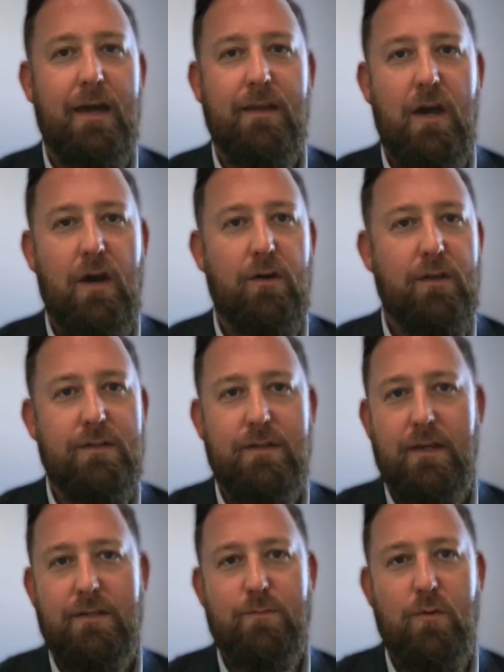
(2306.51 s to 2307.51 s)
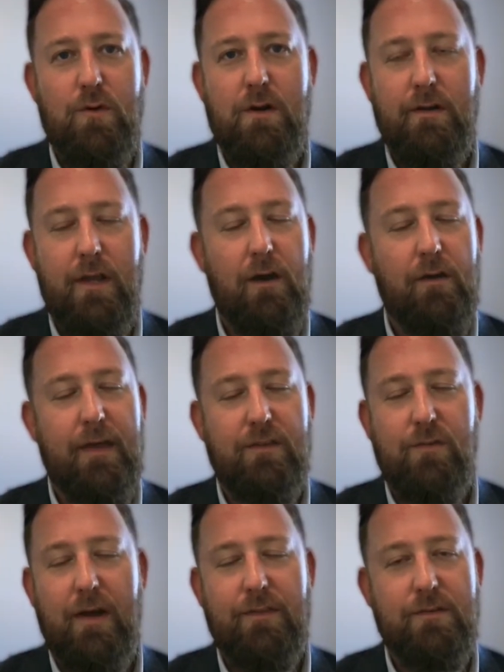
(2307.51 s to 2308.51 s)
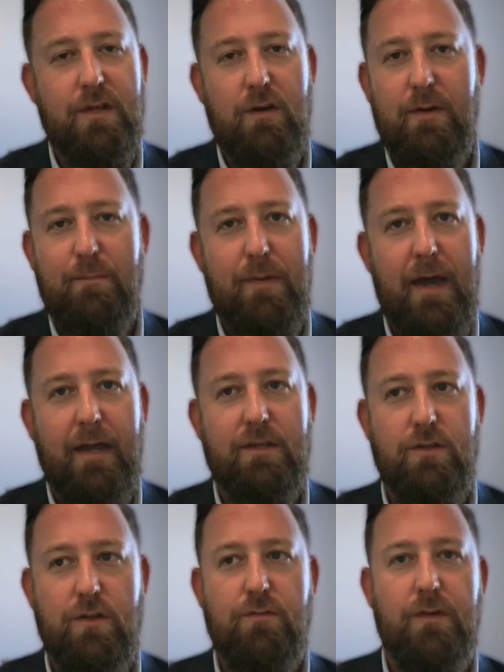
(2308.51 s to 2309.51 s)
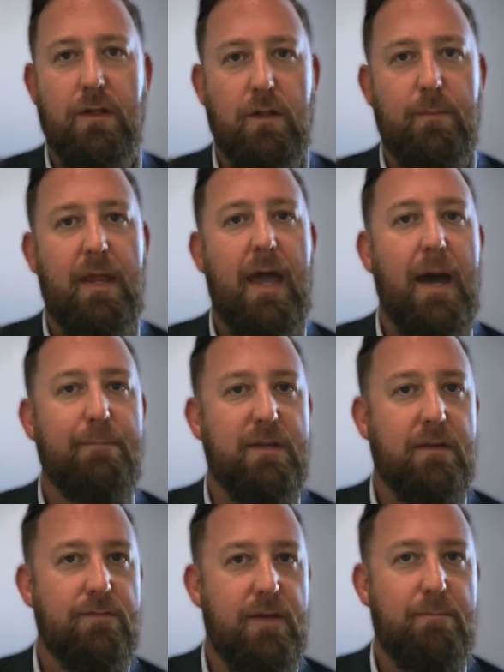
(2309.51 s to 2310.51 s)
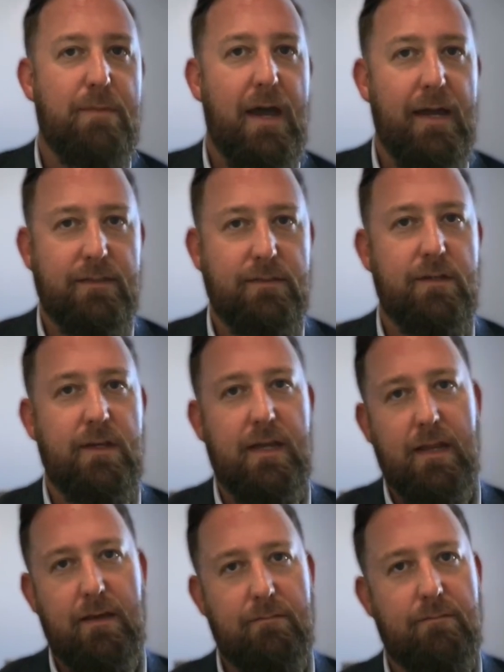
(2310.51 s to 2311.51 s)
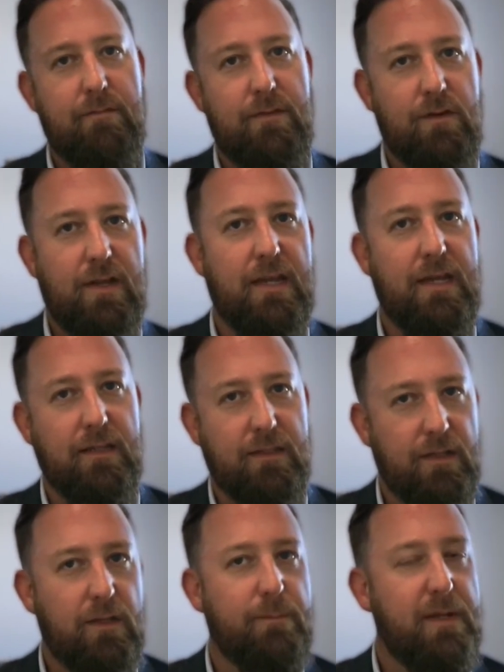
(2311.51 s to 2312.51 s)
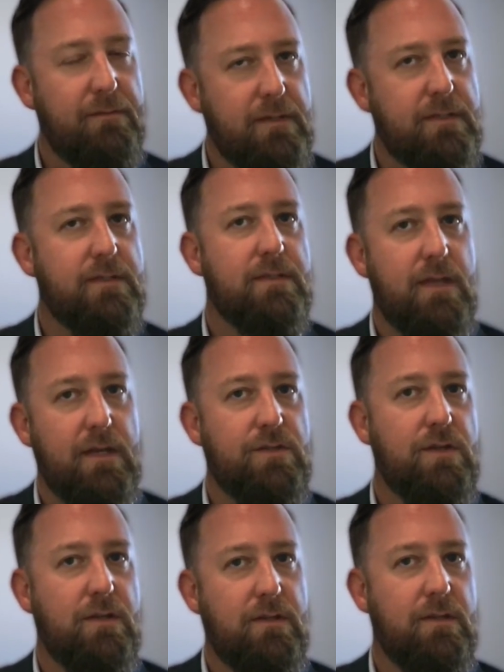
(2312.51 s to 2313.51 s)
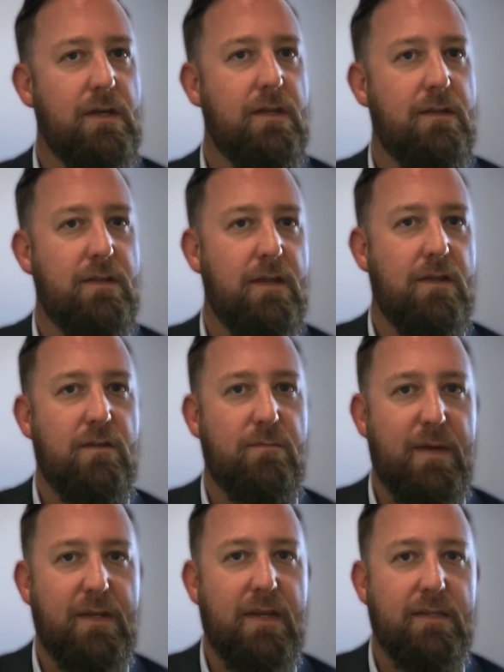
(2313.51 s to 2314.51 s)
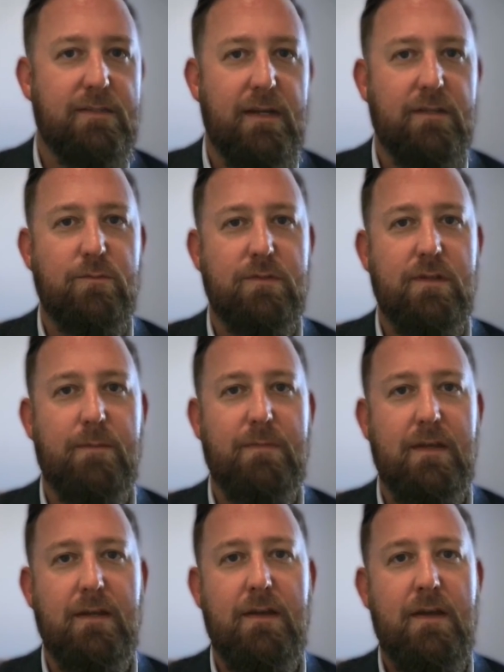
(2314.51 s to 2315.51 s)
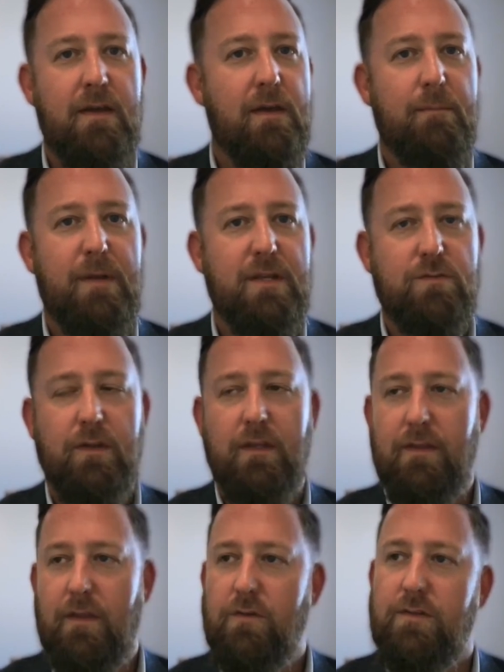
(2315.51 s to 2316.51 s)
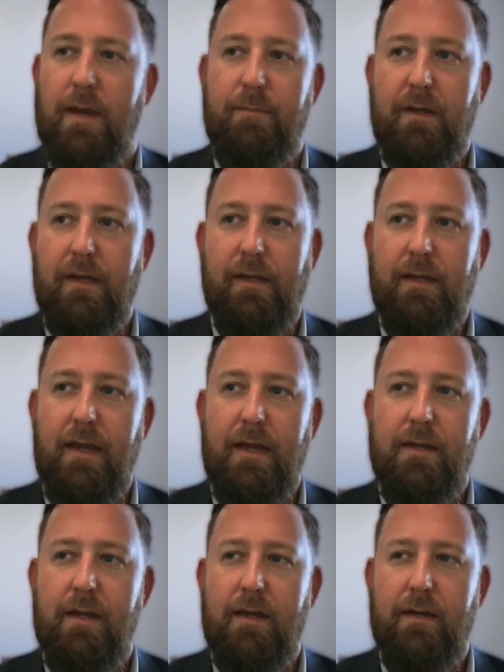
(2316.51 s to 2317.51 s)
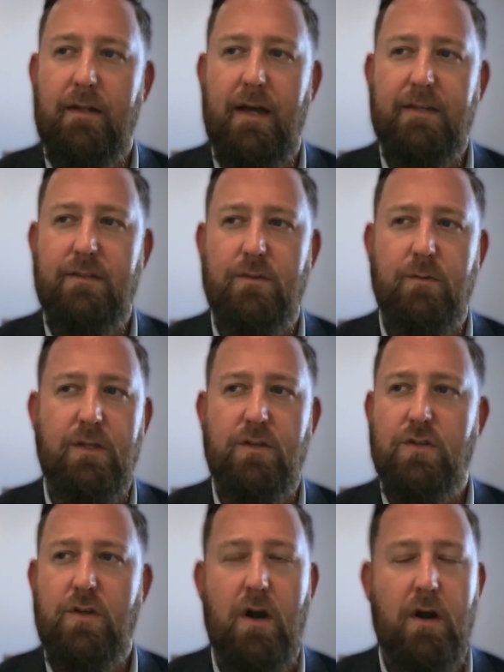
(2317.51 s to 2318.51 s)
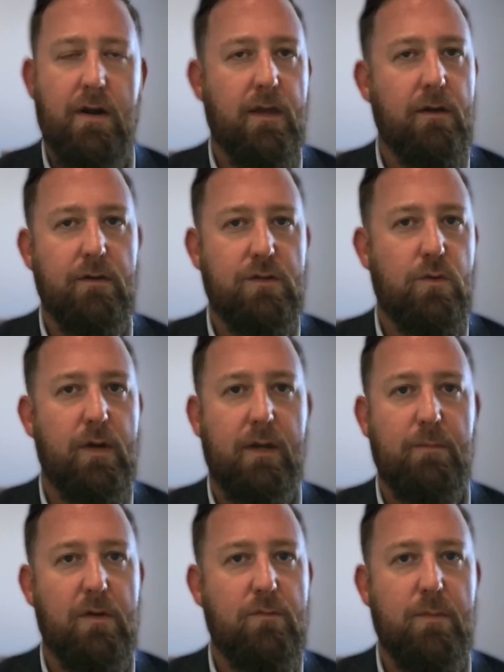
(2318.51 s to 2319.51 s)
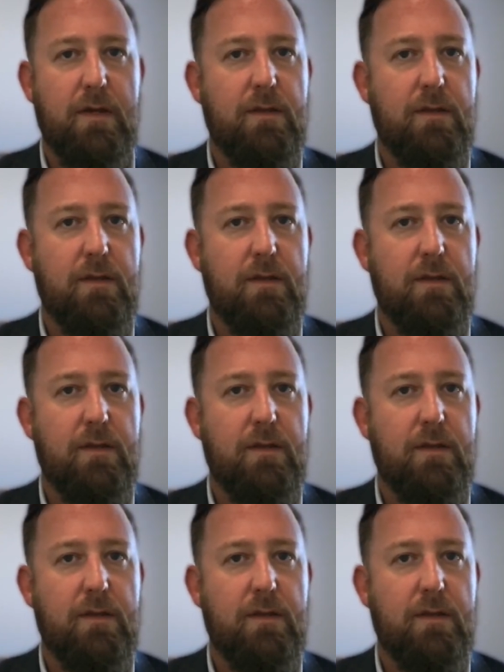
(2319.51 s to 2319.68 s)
No, it's more, no, that's right. There's no impact. You do feel a little bit of haptic feedback. So you're getting a little bit of a sensation that you've made contact with something, but it's really those type of classes are really just cardio. It's quick movement.